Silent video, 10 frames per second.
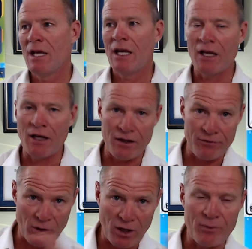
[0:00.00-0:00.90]
If
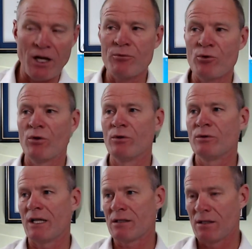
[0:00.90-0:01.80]
you're coming up to a road
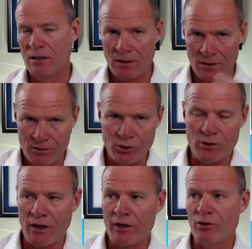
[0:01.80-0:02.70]
test, good
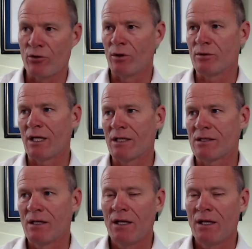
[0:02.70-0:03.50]
luck on your road test.